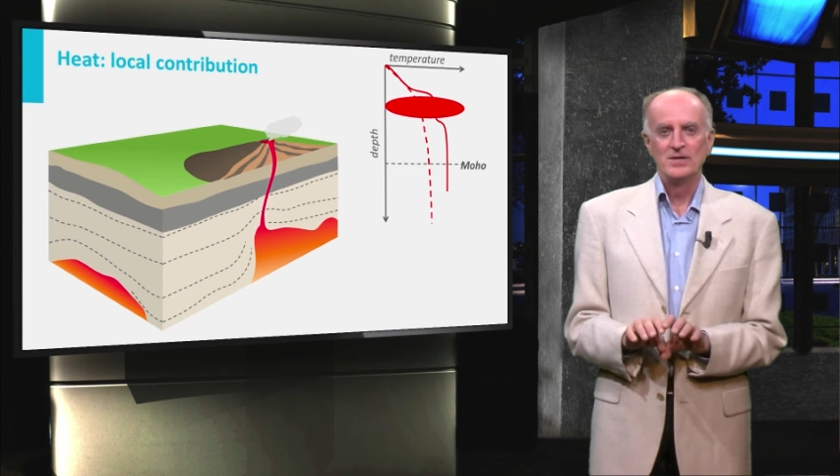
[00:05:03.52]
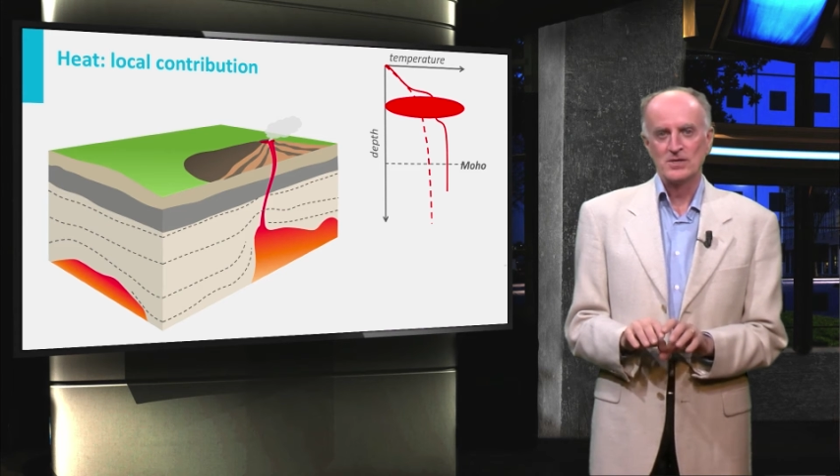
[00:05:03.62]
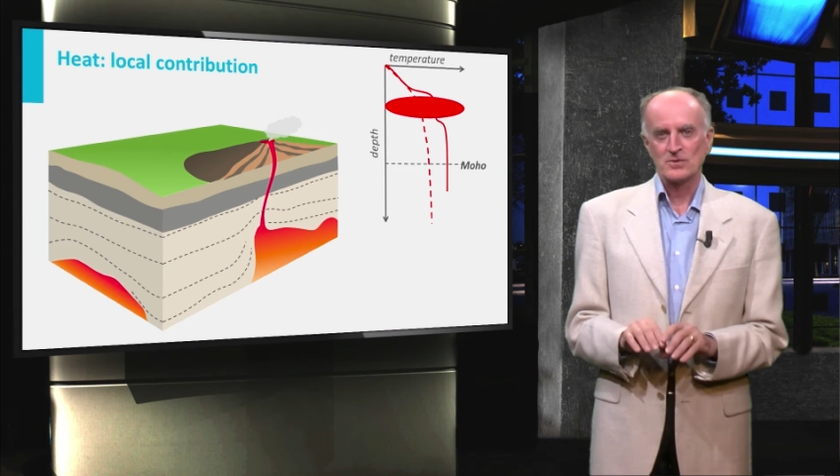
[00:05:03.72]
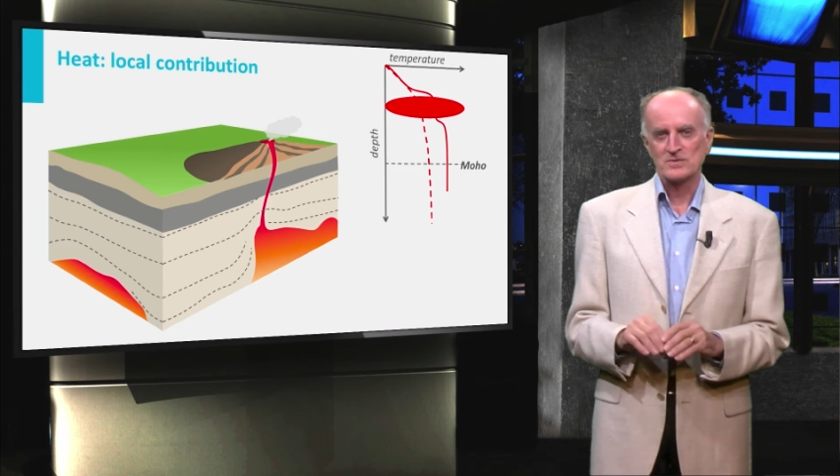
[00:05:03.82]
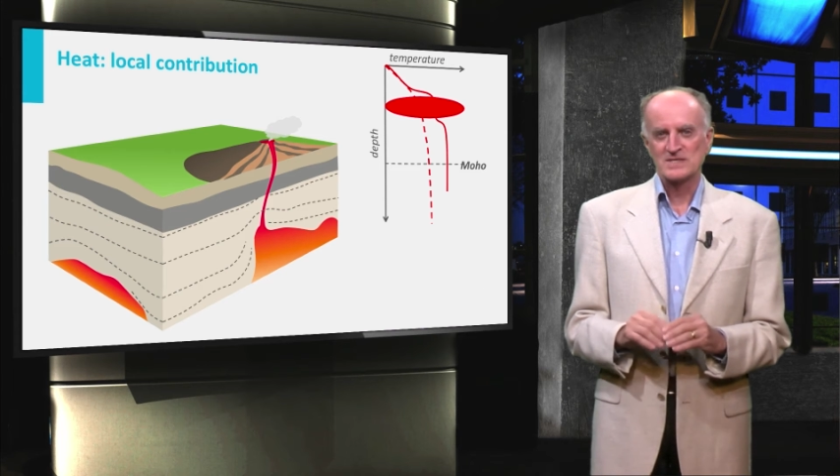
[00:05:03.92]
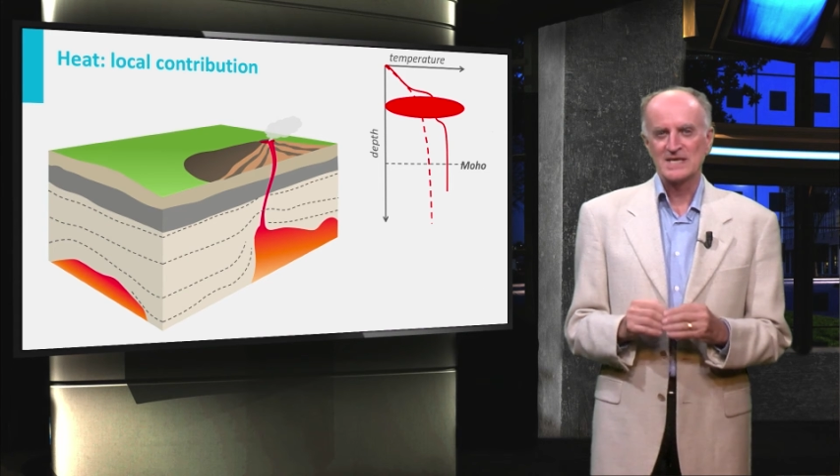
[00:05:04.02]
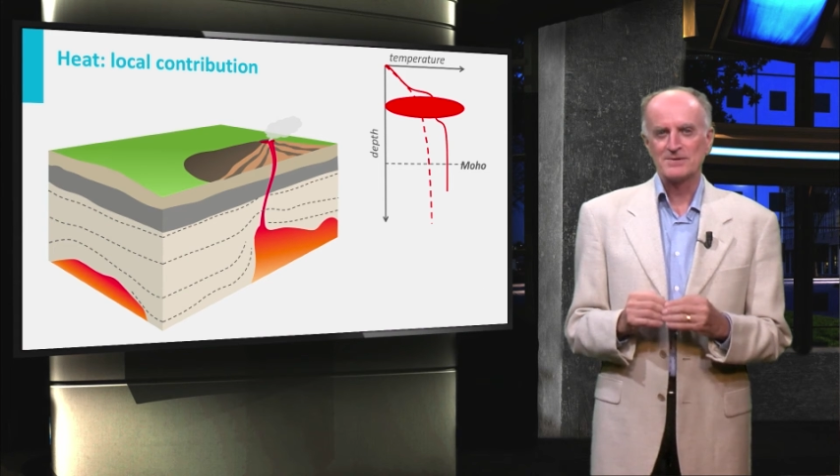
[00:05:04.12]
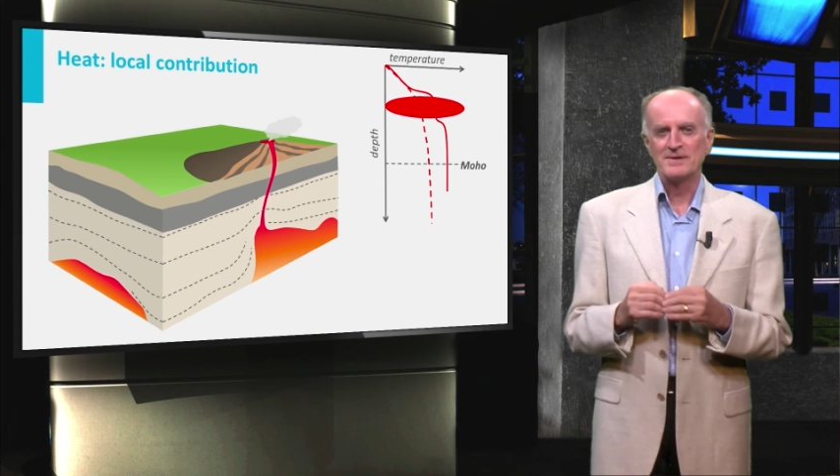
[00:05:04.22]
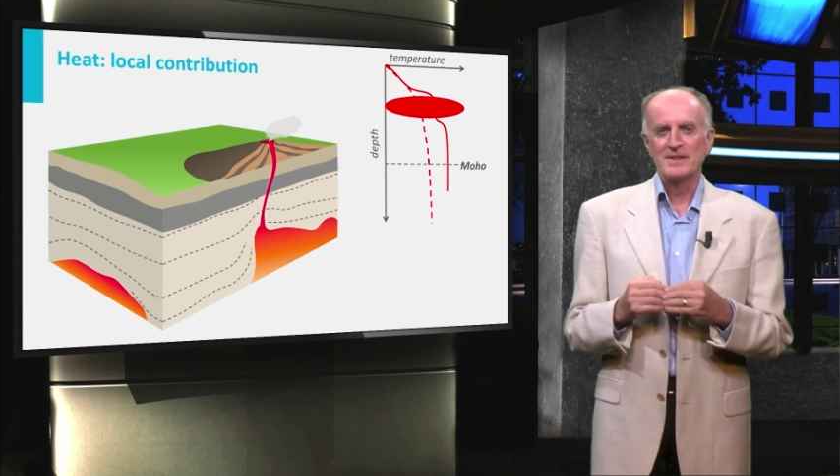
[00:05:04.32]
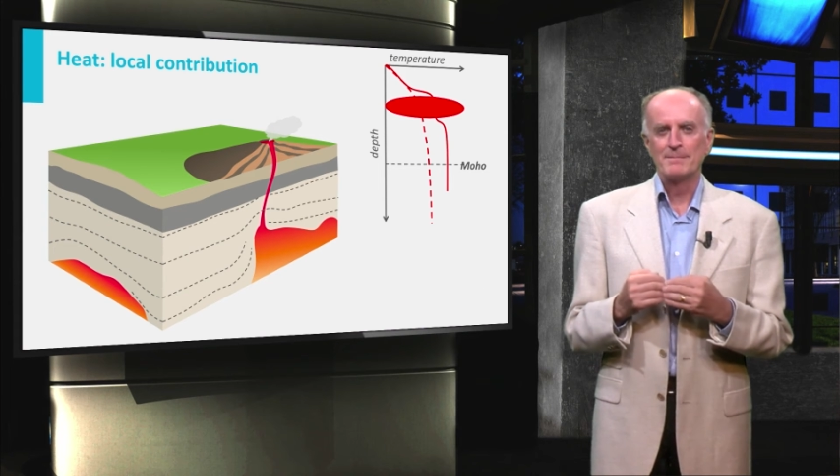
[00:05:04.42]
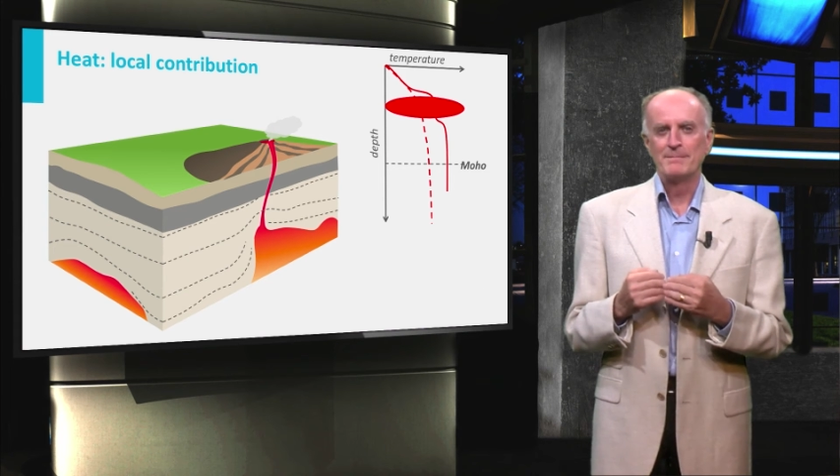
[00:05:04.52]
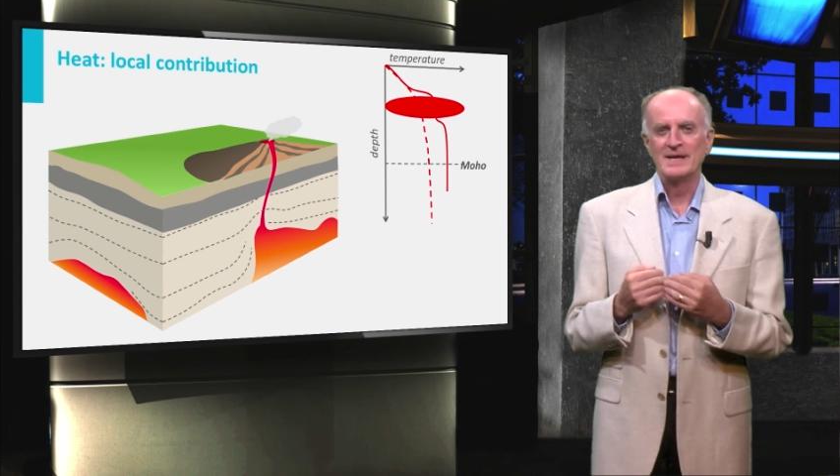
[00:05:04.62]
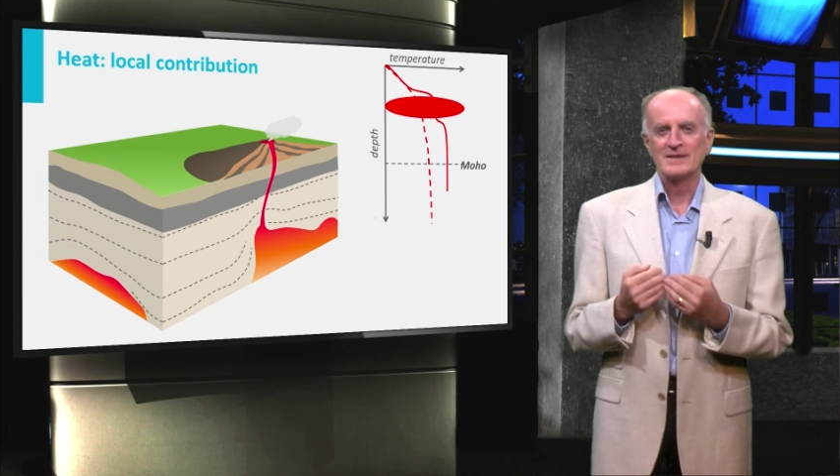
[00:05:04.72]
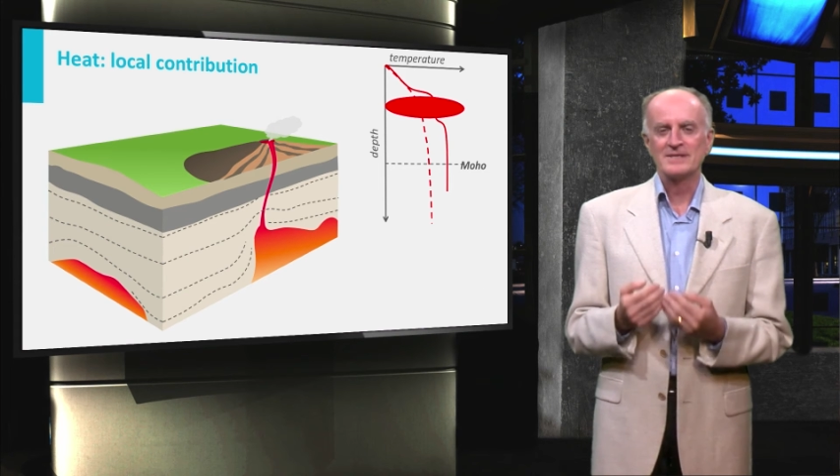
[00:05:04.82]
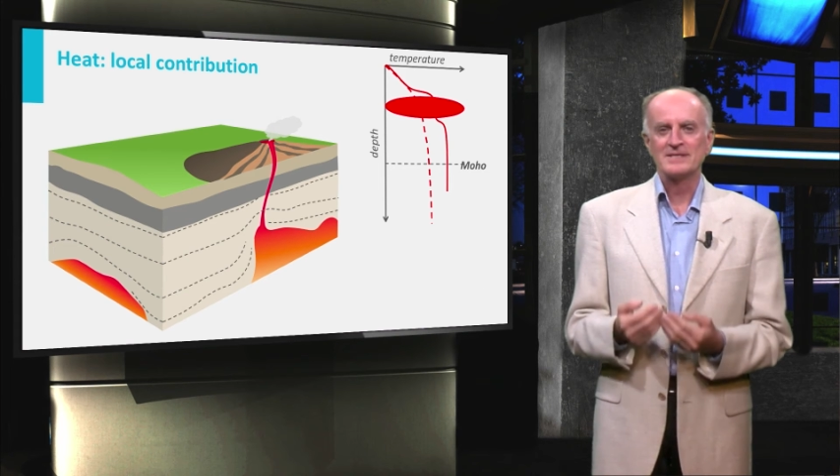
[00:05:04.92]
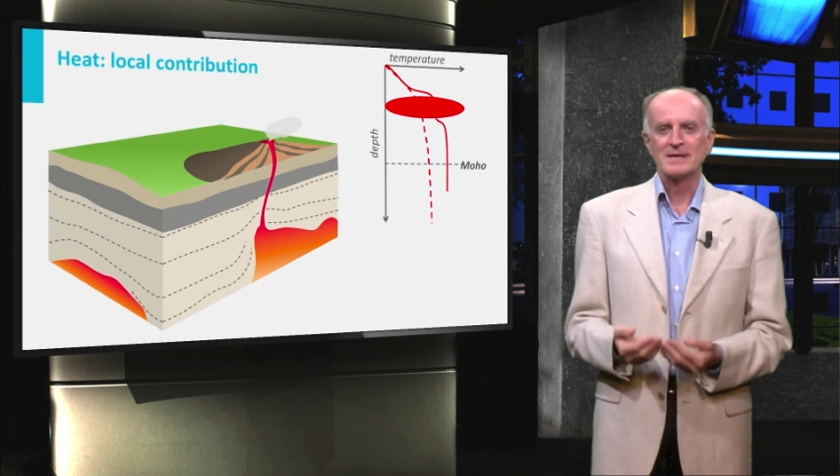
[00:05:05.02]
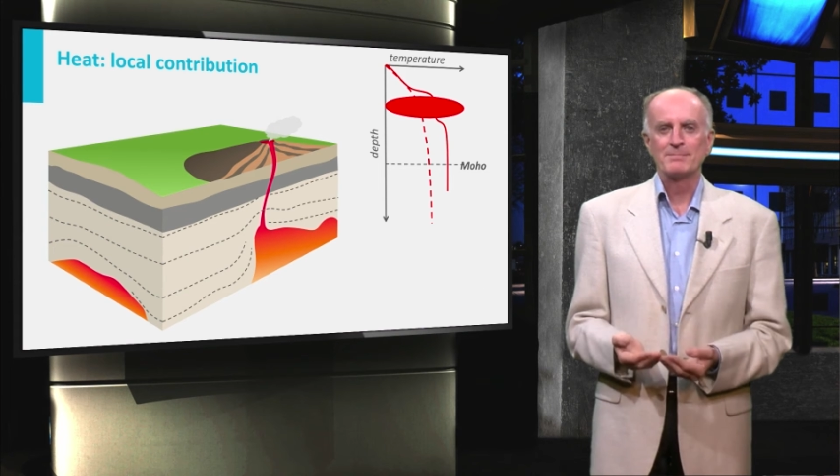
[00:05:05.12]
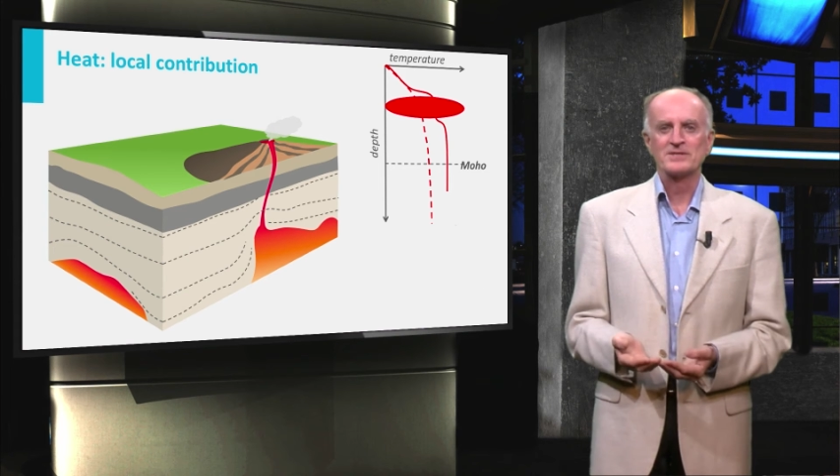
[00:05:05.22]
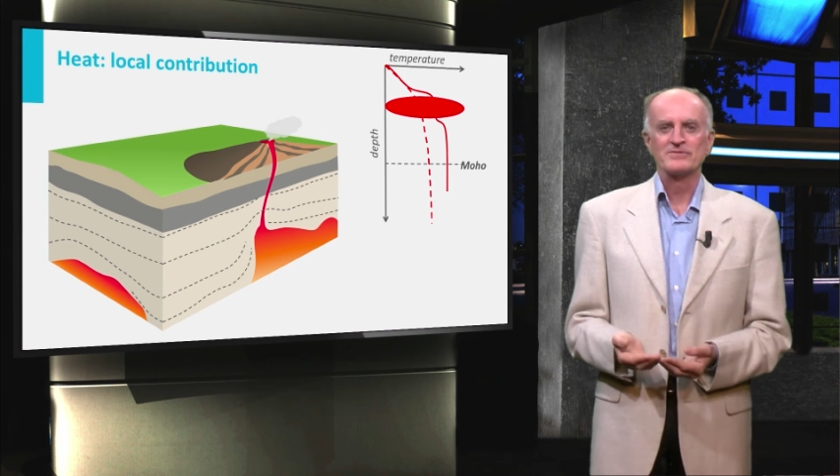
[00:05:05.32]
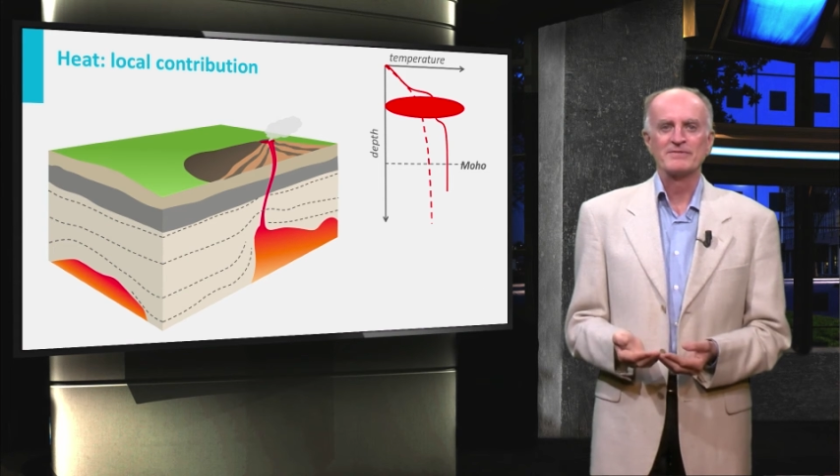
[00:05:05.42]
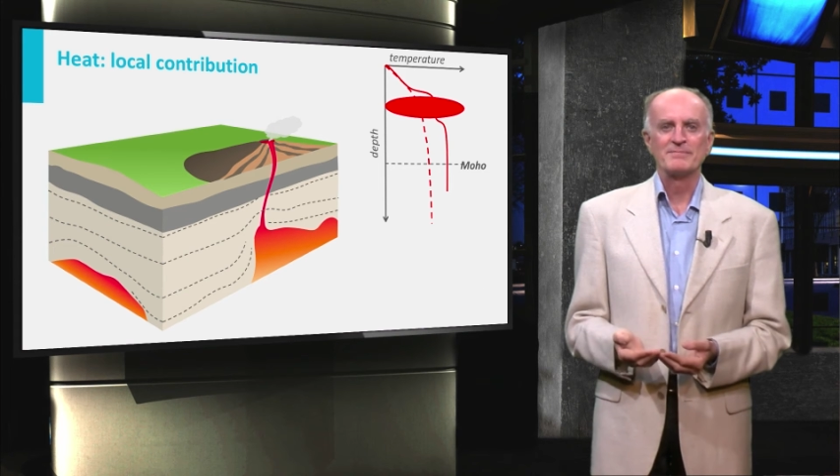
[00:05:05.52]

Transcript: Considering the melting temperature of